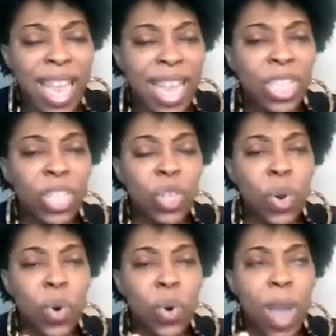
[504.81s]
And
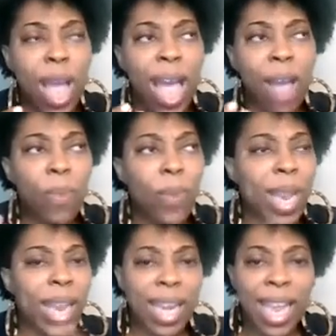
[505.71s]
so I
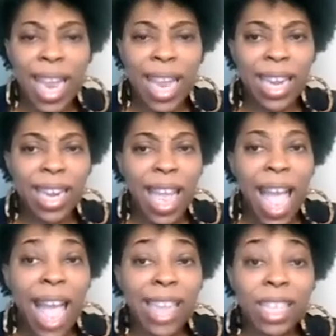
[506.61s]
went and
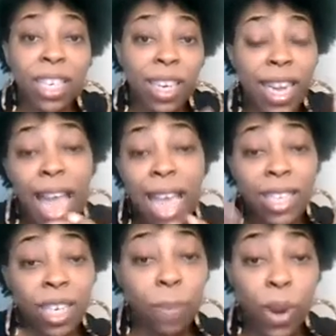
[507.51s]
I
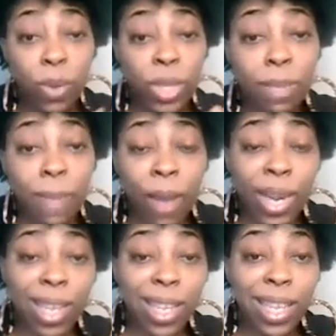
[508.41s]
did a post about
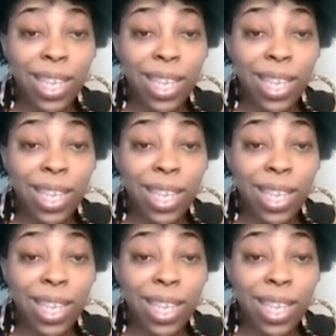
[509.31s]
it.